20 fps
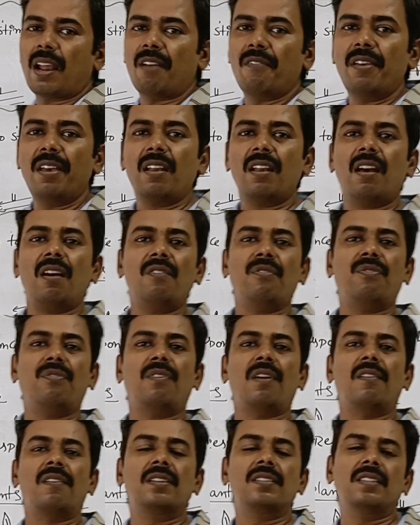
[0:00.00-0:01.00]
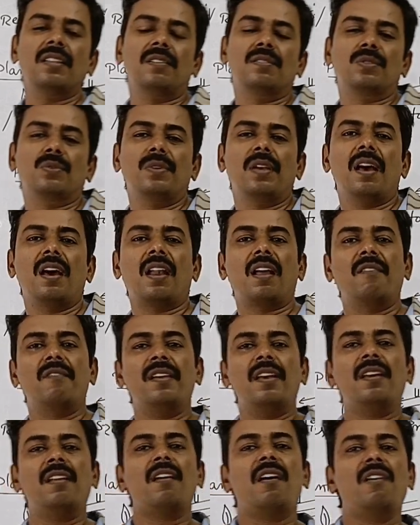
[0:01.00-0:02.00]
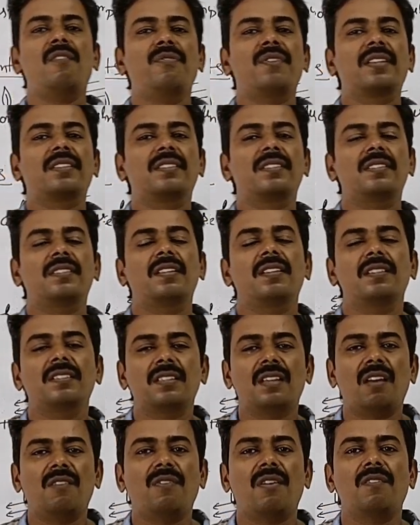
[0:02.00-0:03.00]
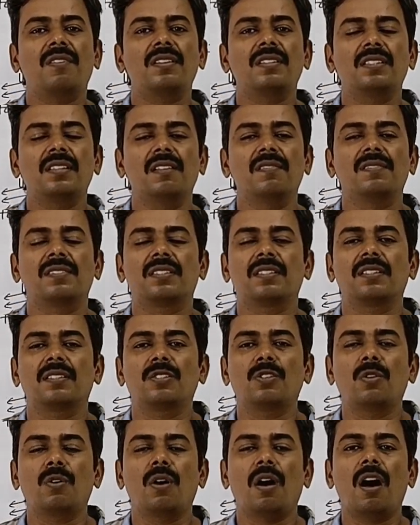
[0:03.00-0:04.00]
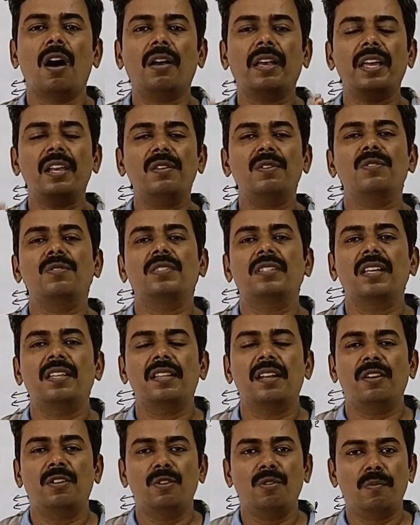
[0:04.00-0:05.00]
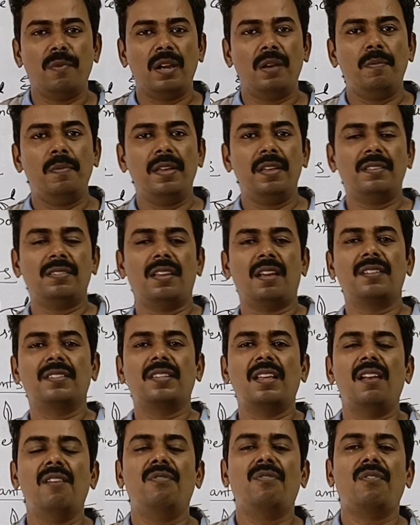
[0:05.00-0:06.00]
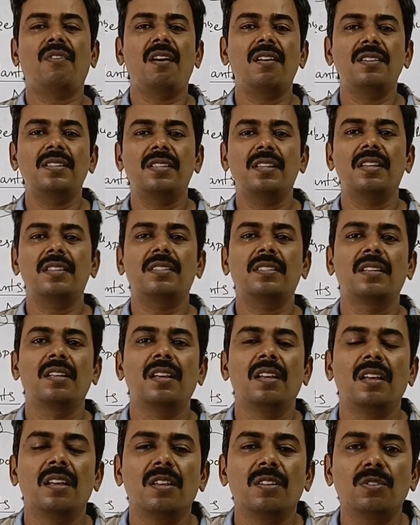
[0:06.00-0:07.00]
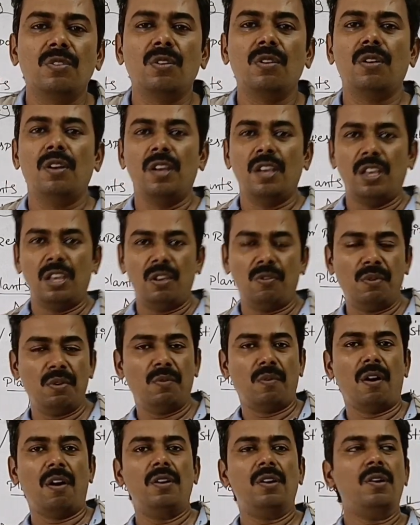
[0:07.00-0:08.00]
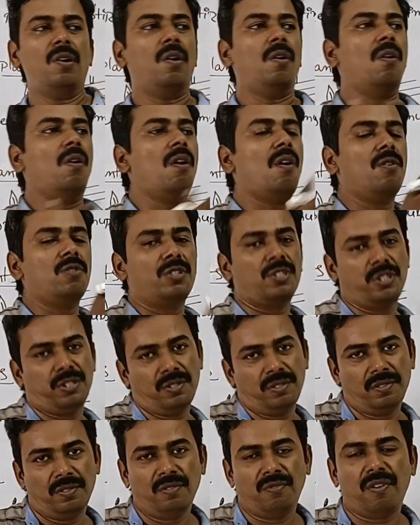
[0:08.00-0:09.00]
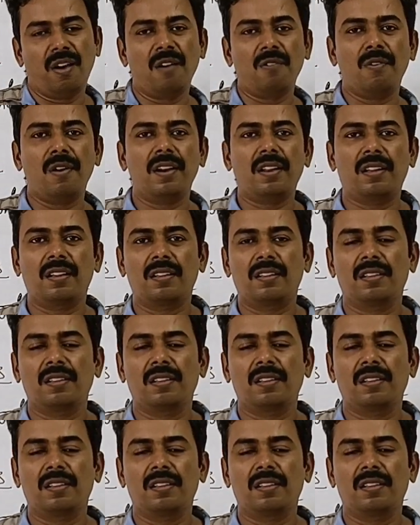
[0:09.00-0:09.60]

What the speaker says: aware of ourselves. We are aware of existence of ourselves. So how can you say that human beings are self-conscious? So if you want to go out for work,